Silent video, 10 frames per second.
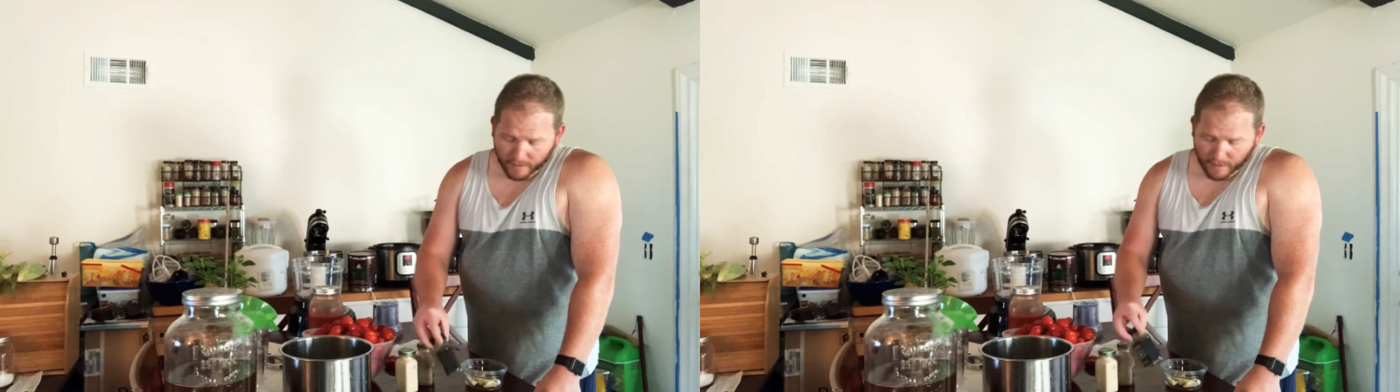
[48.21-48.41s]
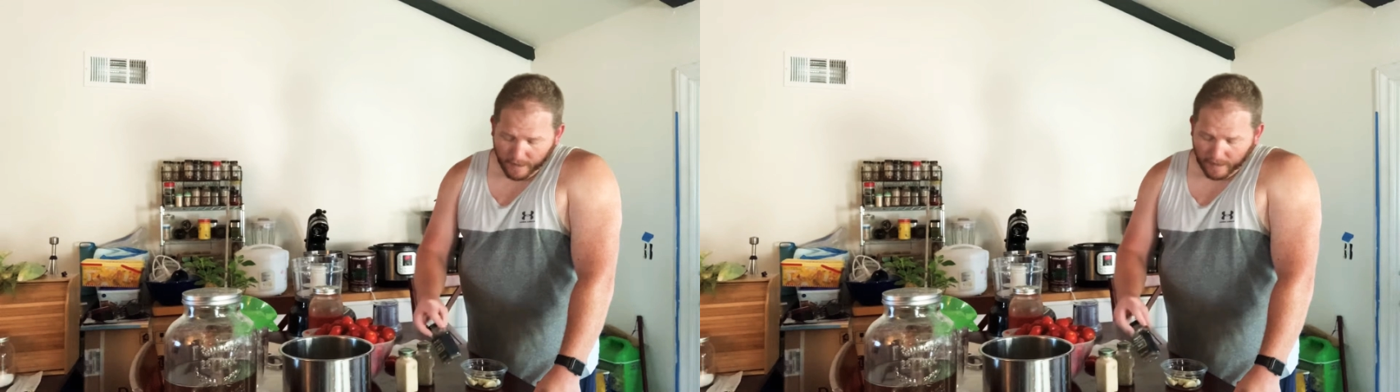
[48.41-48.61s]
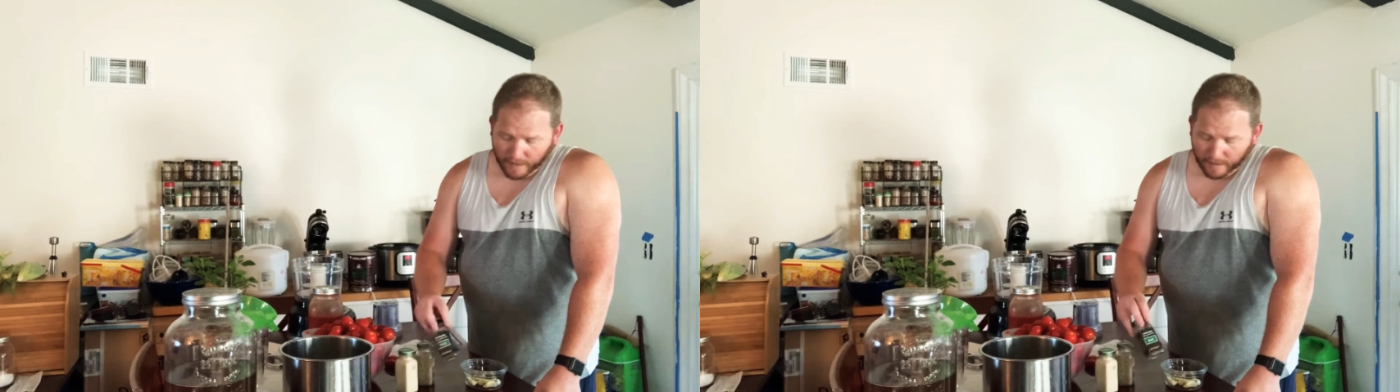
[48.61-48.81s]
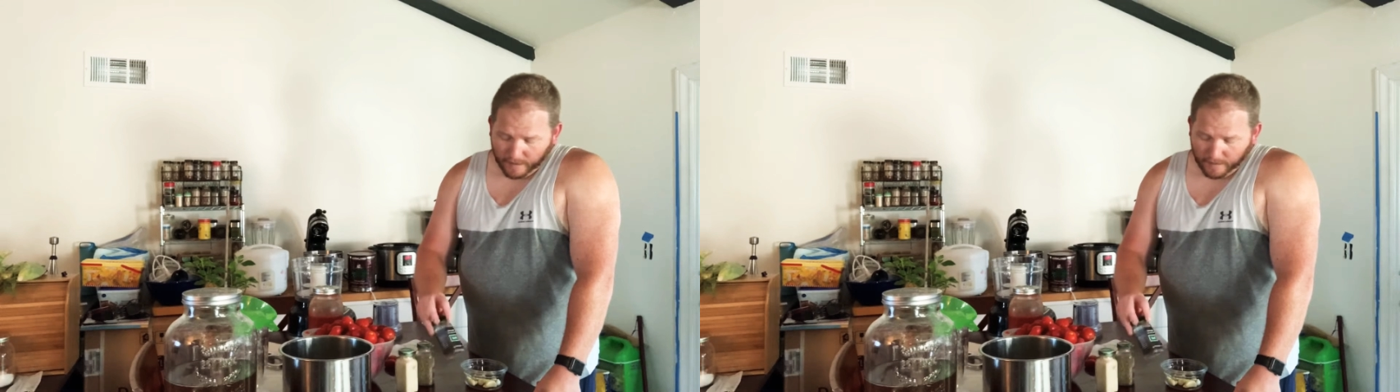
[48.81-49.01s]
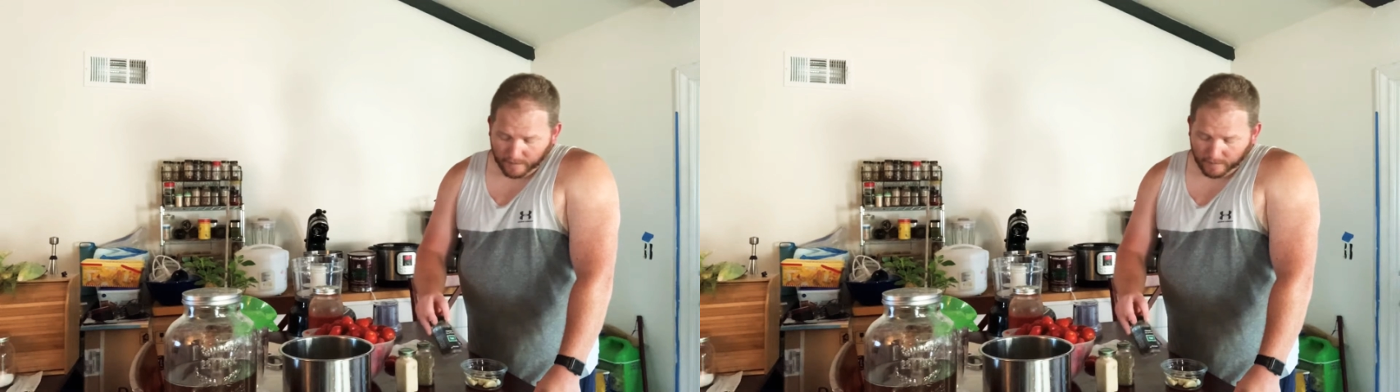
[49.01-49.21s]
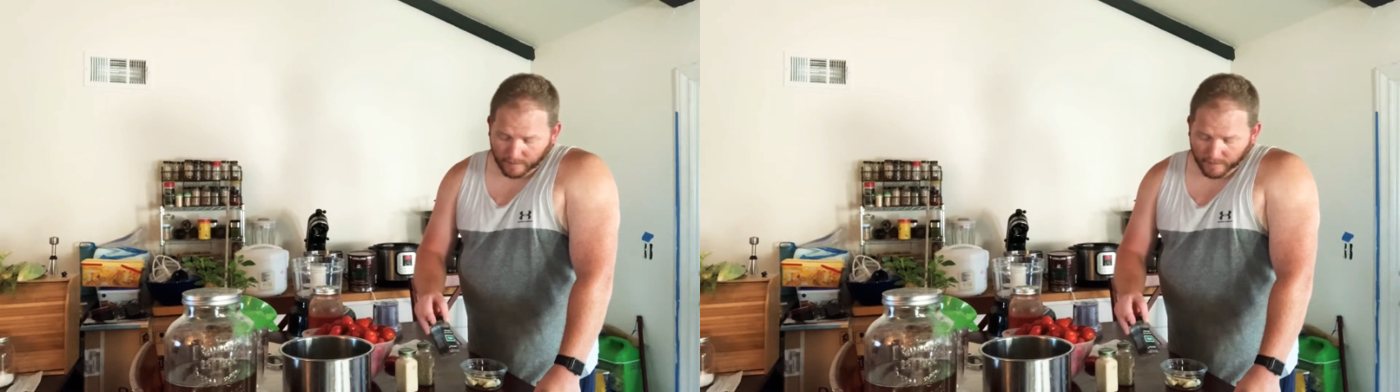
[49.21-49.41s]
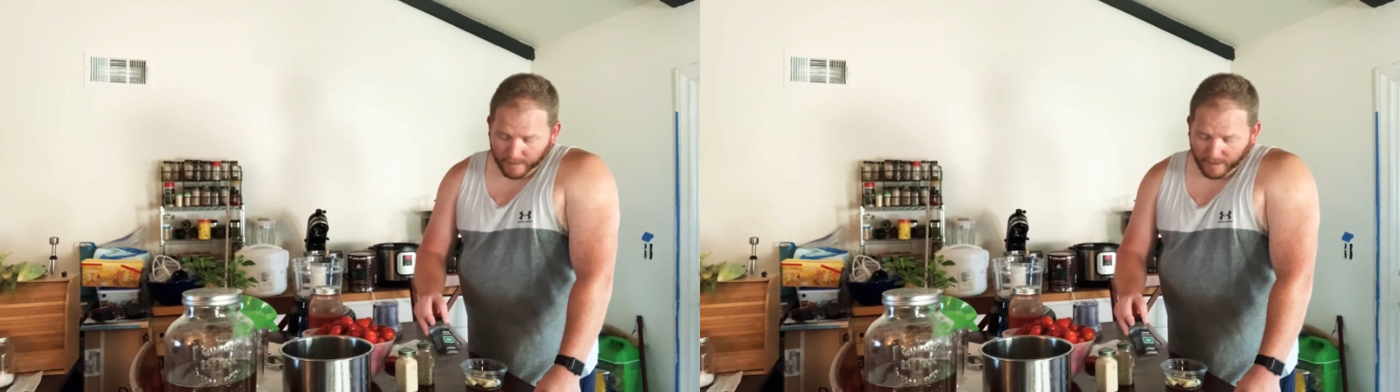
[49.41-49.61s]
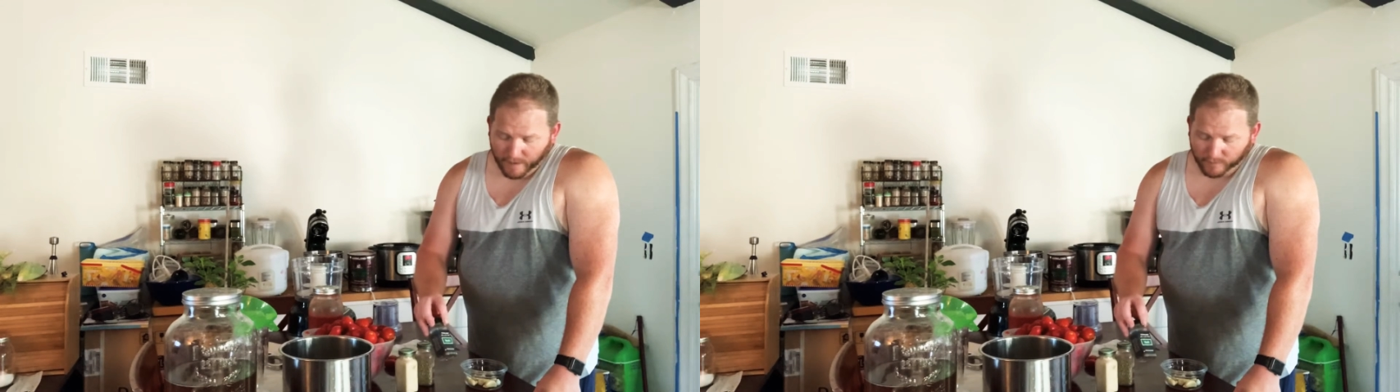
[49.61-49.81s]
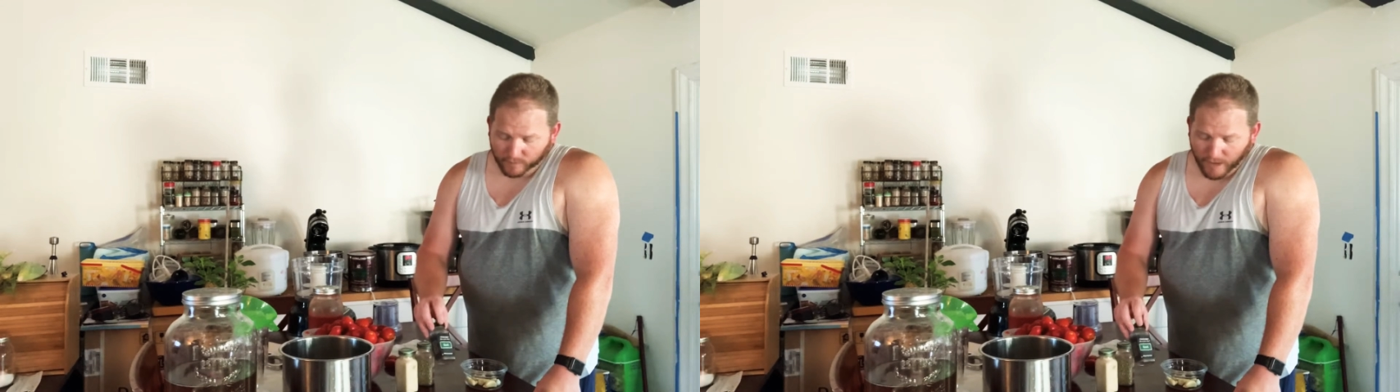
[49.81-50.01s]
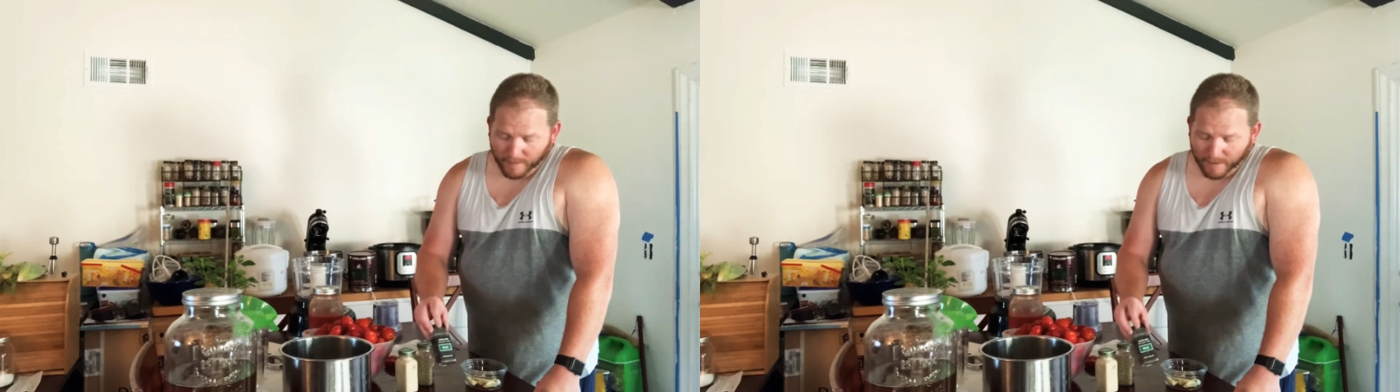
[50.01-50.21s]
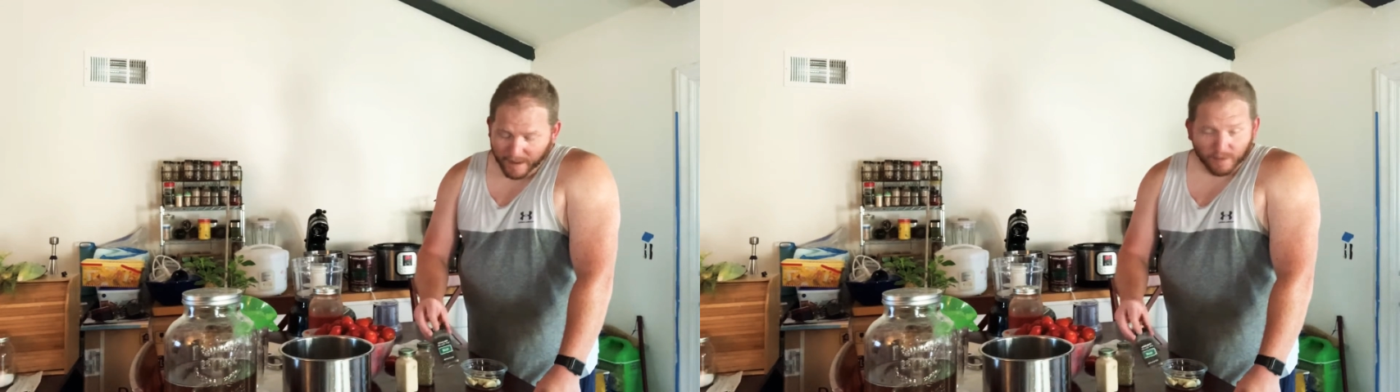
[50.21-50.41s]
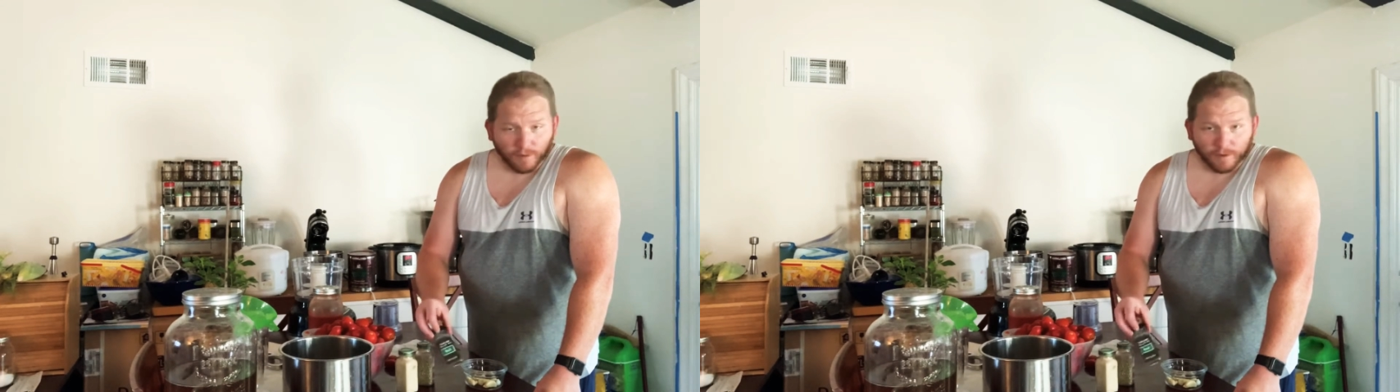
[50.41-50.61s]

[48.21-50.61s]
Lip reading: a little bit of dried basil,